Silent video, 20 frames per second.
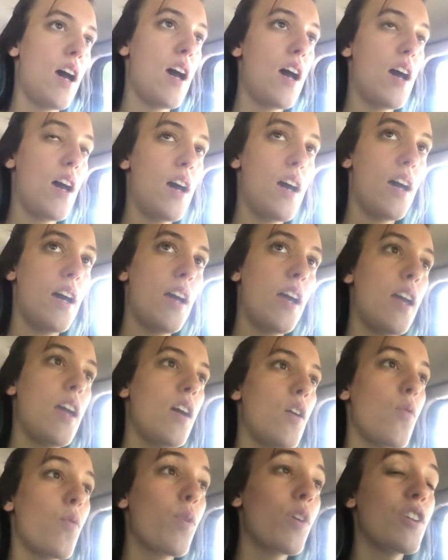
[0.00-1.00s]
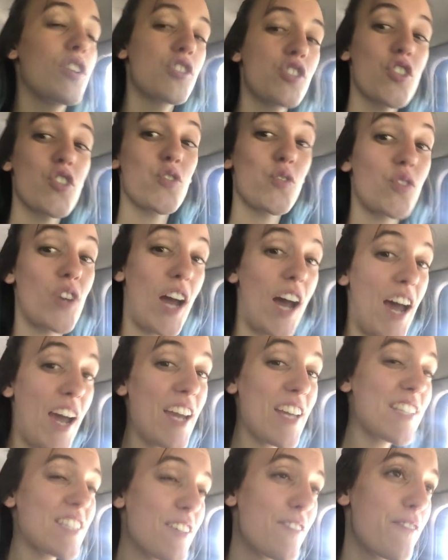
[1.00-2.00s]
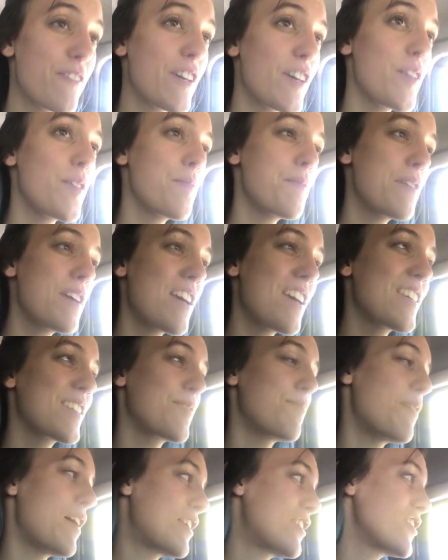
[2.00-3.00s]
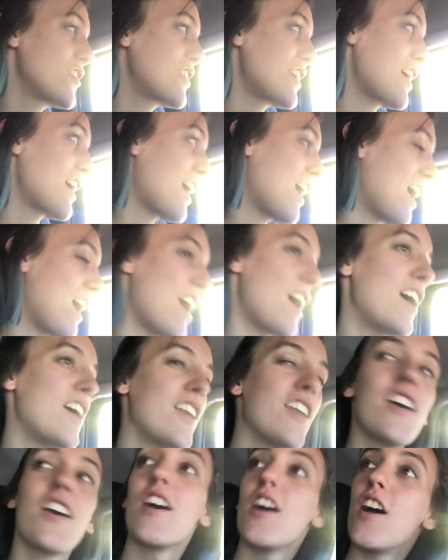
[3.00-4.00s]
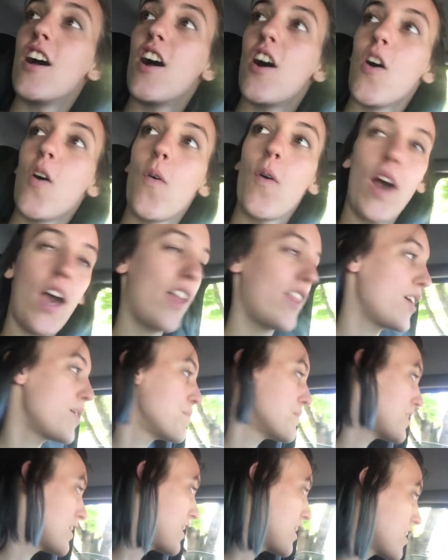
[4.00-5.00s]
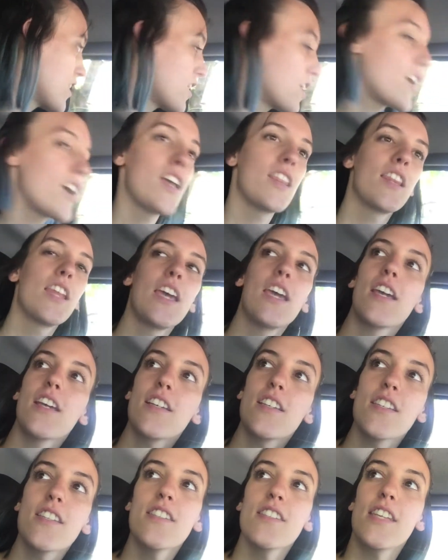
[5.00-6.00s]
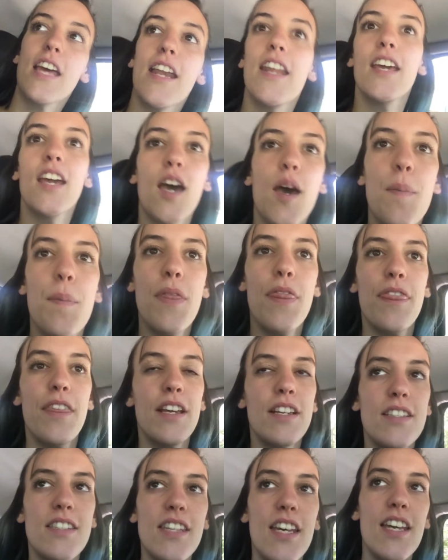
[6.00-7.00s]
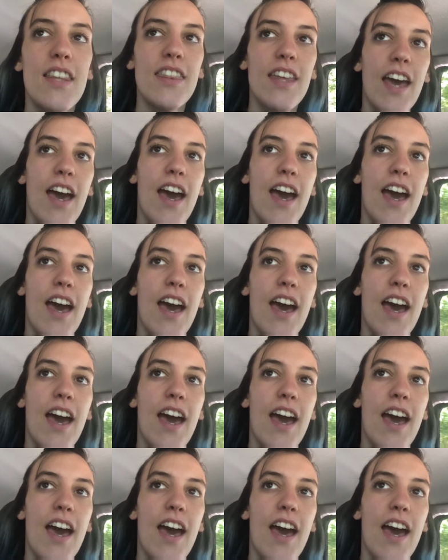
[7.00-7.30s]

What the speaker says: I will try to film as much as I can while I'm there and like setting up and things like